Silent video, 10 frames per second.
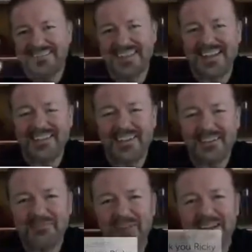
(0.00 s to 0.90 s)
get a nice
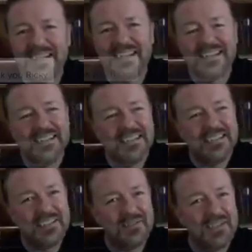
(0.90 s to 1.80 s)
mic,
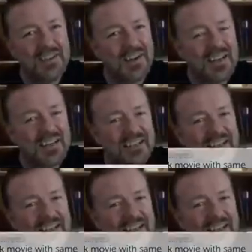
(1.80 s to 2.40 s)
lovely light,